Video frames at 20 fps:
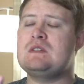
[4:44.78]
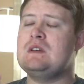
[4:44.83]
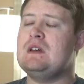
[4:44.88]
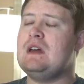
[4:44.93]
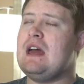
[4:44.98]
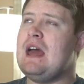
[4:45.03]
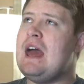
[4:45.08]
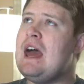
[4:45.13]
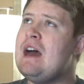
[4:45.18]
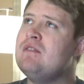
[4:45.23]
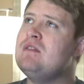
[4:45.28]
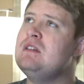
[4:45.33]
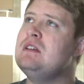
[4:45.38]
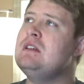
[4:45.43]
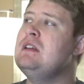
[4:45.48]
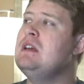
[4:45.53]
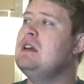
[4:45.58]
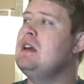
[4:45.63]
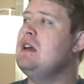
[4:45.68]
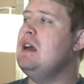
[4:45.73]
to
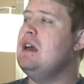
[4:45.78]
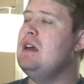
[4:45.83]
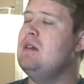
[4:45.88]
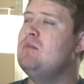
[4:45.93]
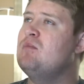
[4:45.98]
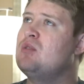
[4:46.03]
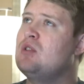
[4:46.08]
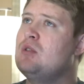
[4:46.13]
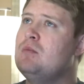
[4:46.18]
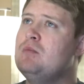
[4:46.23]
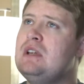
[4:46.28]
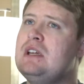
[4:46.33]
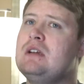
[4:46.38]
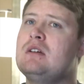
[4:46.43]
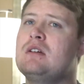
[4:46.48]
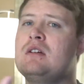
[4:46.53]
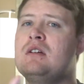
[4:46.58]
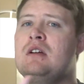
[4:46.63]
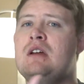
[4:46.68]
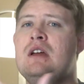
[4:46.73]
Avid and
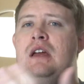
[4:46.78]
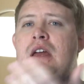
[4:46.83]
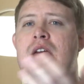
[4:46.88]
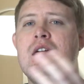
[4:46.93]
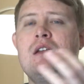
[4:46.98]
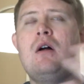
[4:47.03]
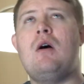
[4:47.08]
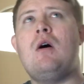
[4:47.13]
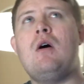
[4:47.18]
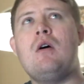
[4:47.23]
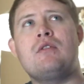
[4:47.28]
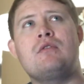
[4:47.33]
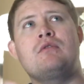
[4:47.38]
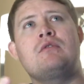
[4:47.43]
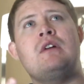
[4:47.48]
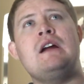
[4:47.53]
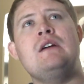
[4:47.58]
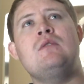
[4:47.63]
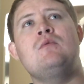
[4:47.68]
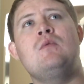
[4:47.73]
Premiere in all the
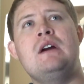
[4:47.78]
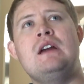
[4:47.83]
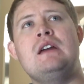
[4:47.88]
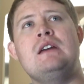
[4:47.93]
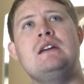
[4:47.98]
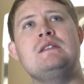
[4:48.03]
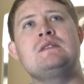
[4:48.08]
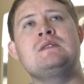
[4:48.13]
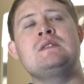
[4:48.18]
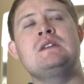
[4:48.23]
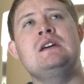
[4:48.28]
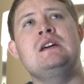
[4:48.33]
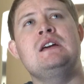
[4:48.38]
right ways,